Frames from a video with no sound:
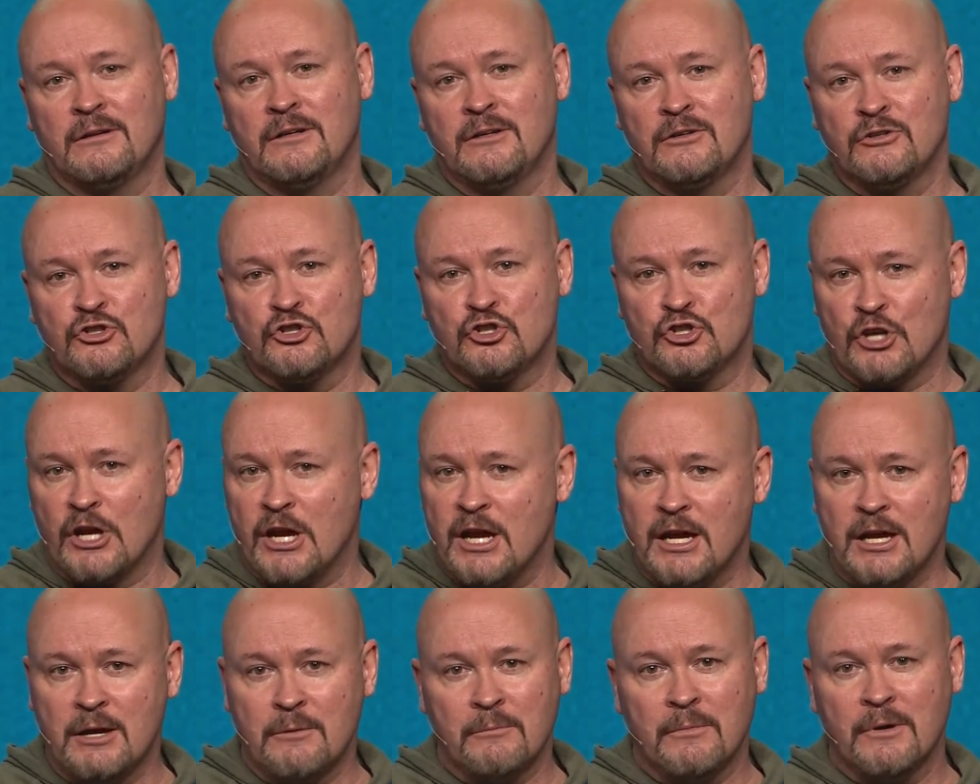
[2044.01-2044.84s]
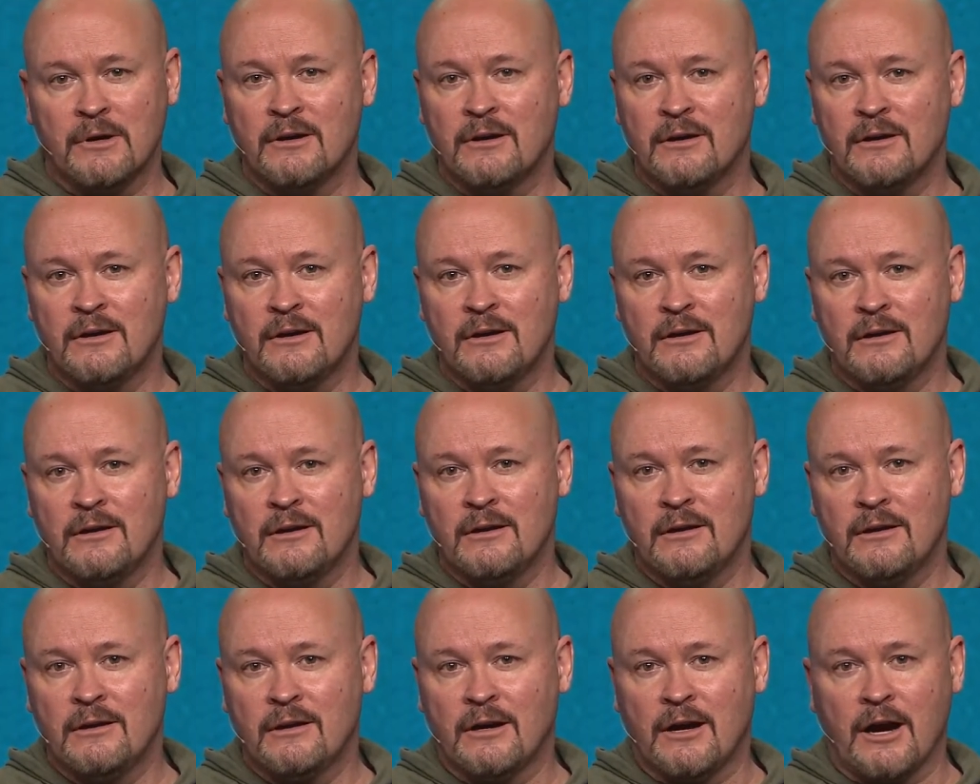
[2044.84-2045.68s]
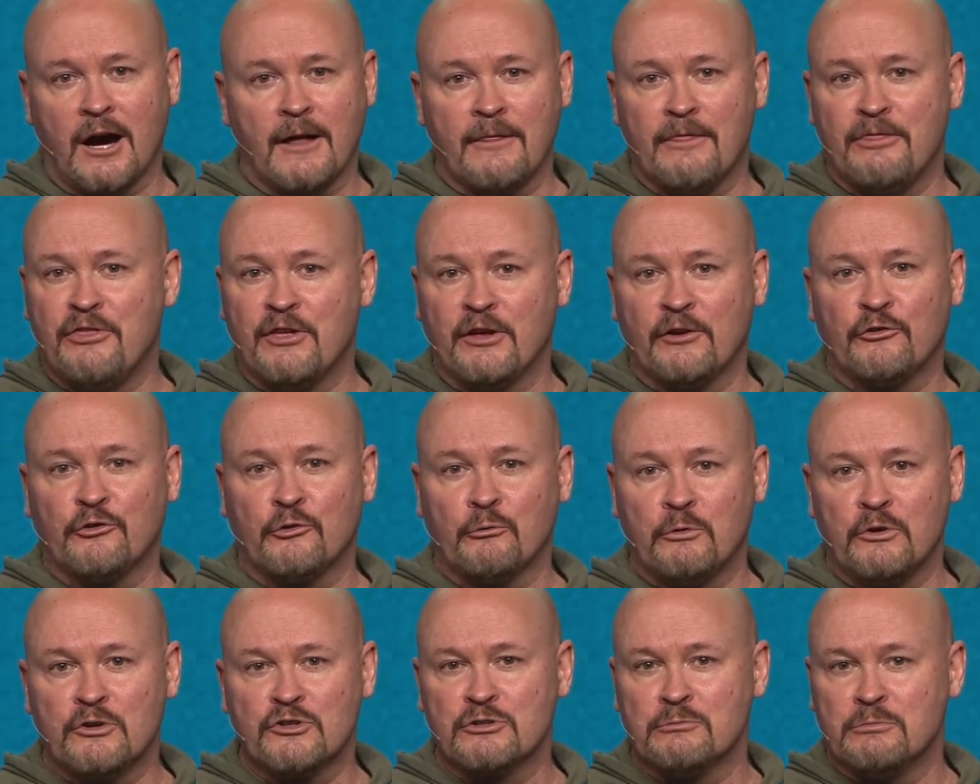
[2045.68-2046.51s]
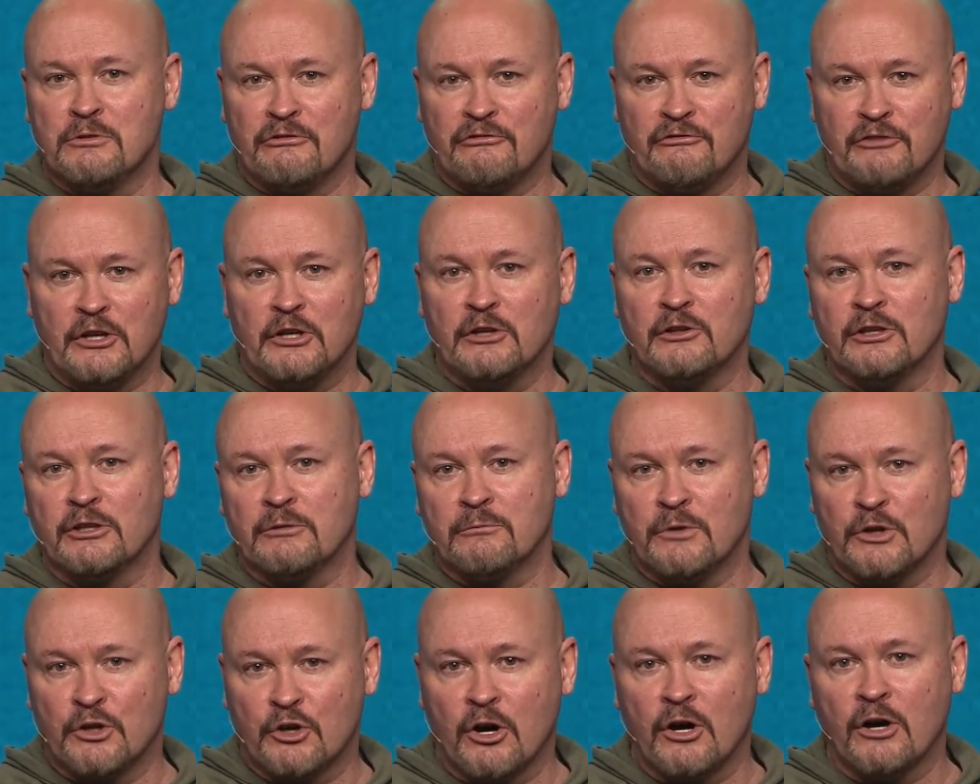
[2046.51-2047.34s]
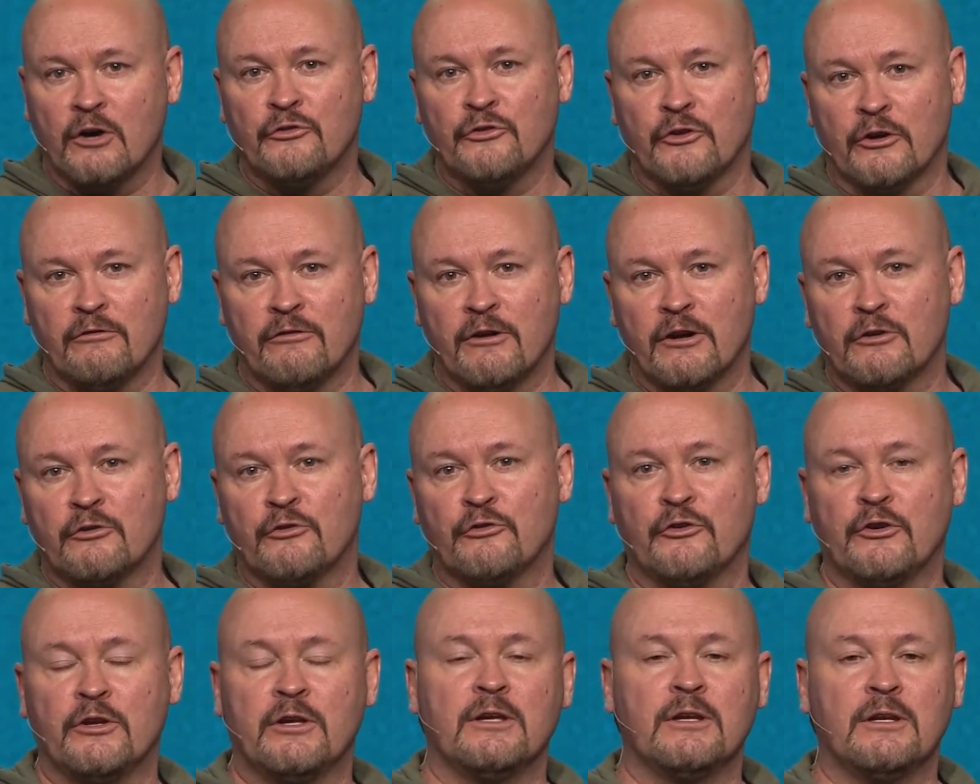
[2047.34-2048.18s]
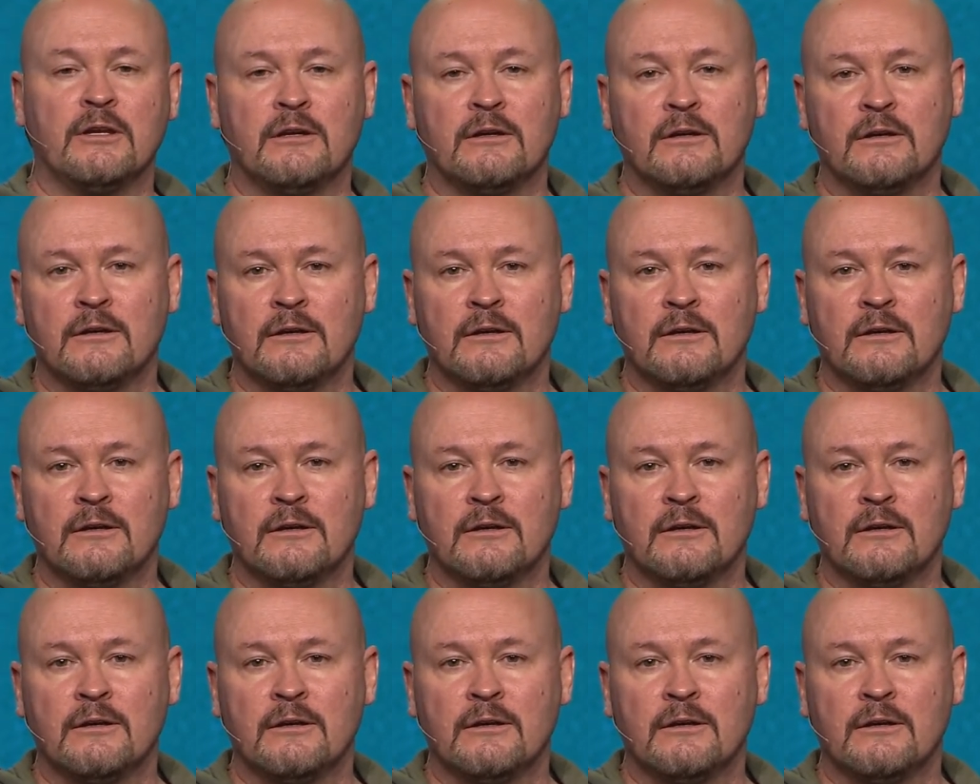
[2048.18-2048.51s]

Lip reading: shame God thinks that we should be feeling because of our sin.